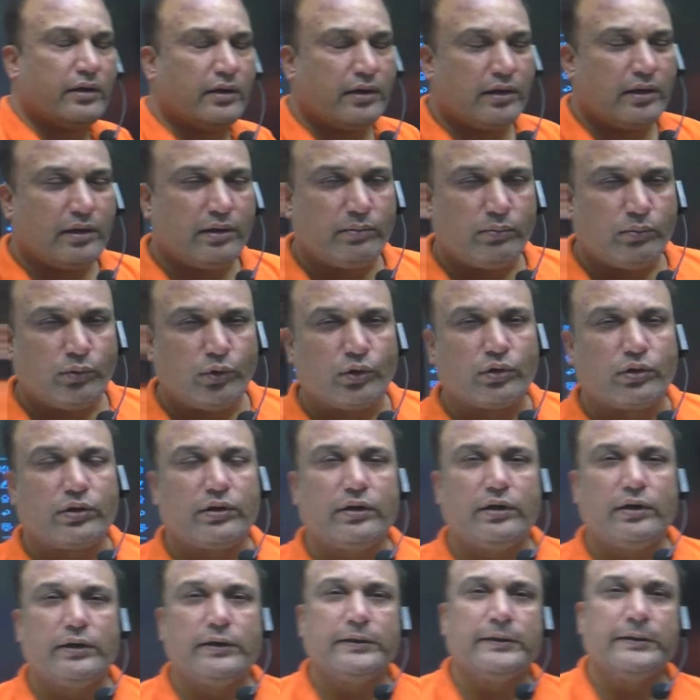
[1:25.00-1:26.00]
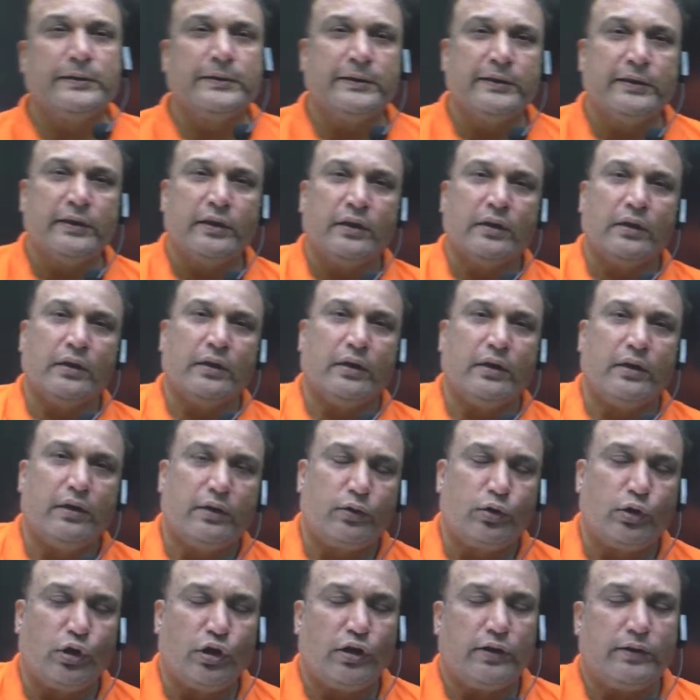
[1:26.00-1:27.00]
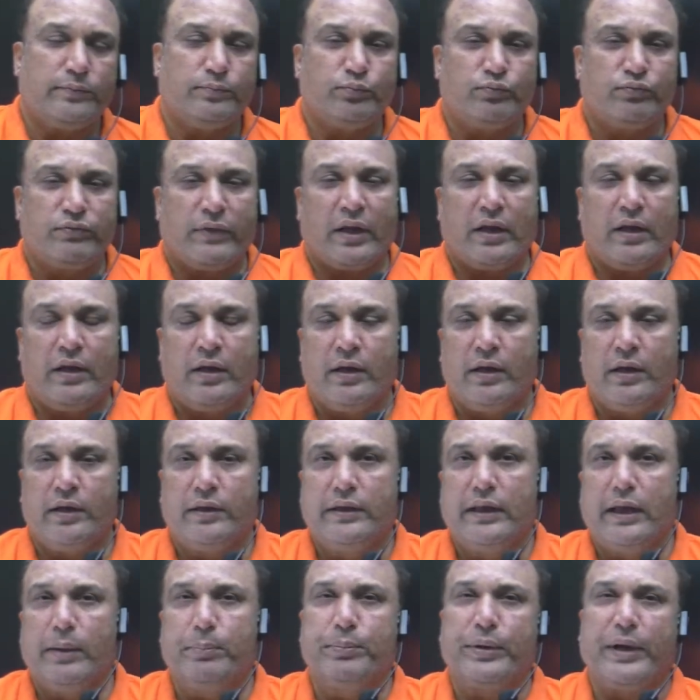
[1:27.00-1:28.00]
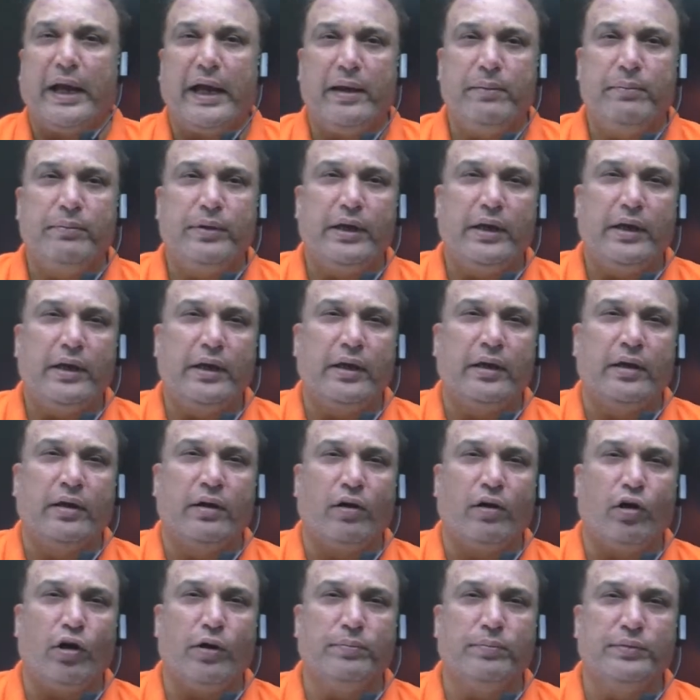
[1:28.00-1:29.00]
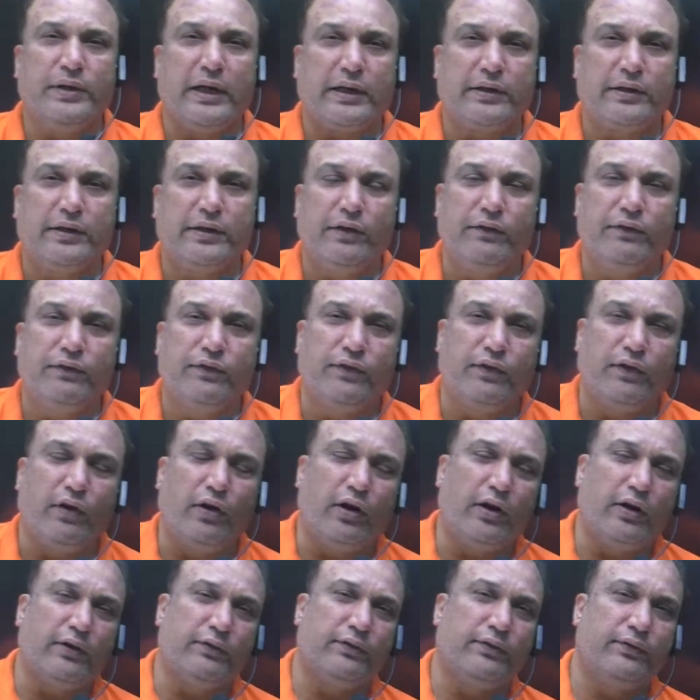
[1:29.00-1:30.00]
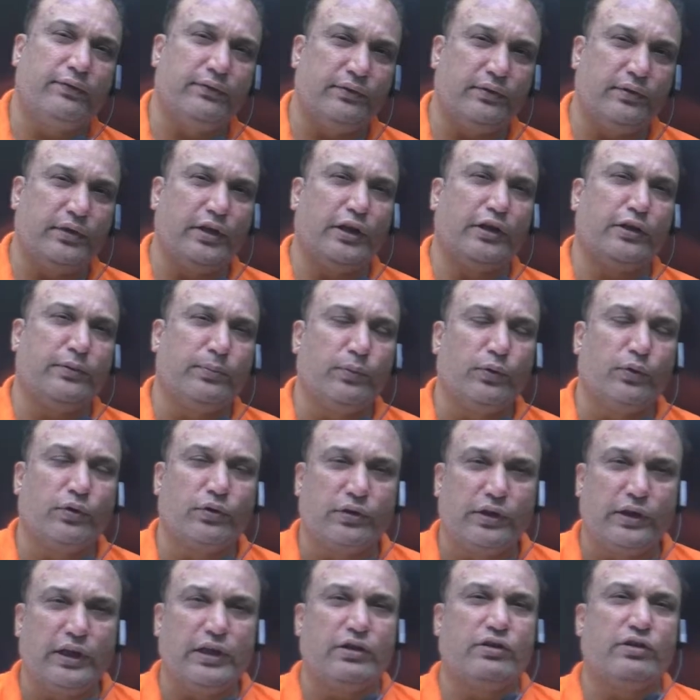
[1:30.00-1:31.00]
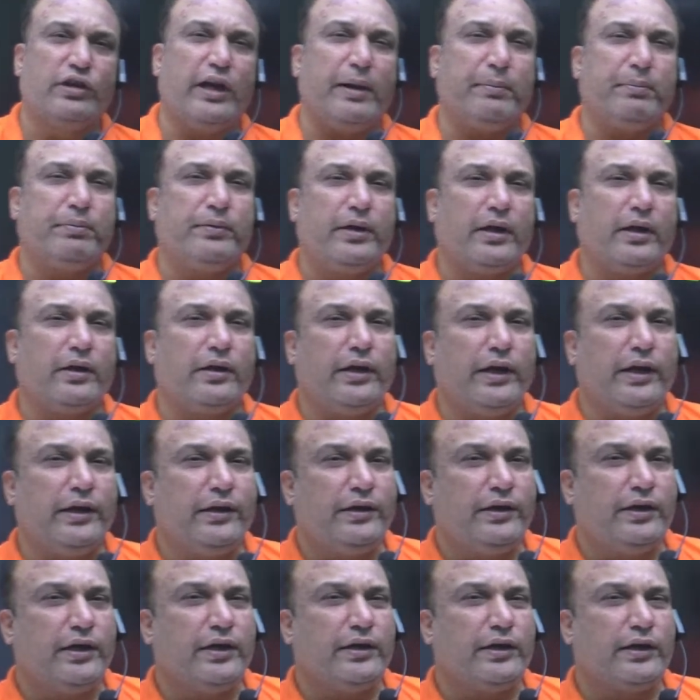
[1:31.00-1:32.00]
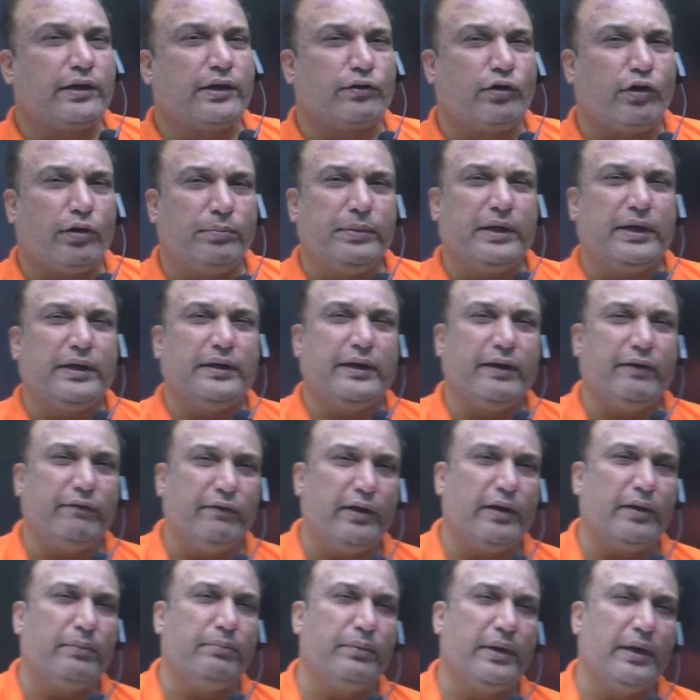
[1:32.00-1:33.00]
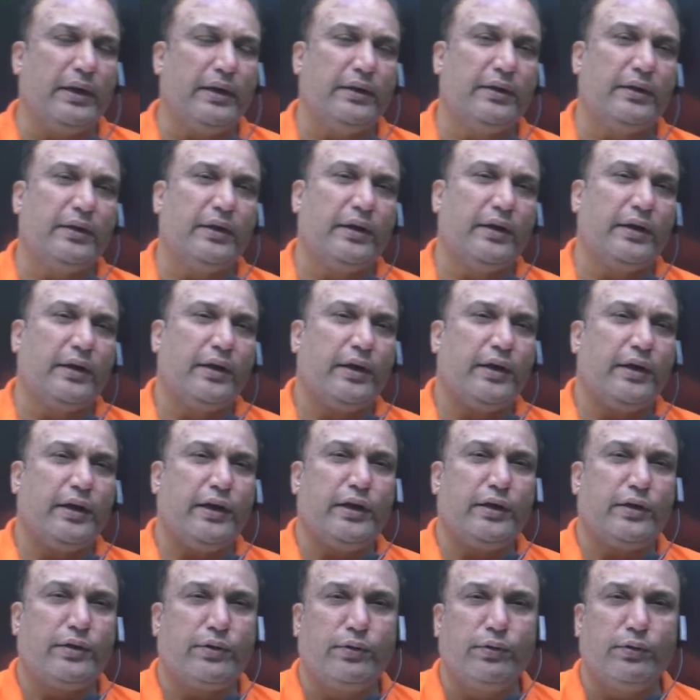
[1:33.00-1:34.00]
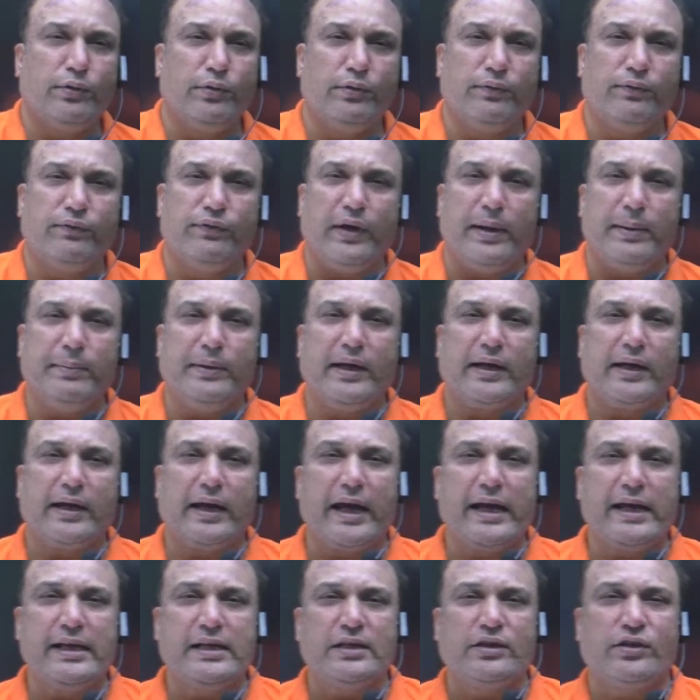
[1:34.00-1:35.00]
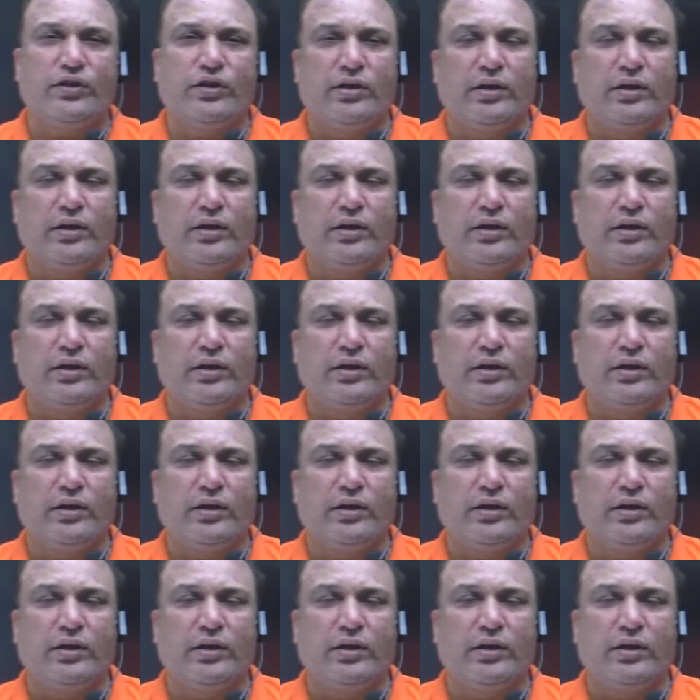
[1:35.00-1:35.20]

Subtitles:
book. So the primary objective of this book, this chapter, Indian Economic Development, is to familiarize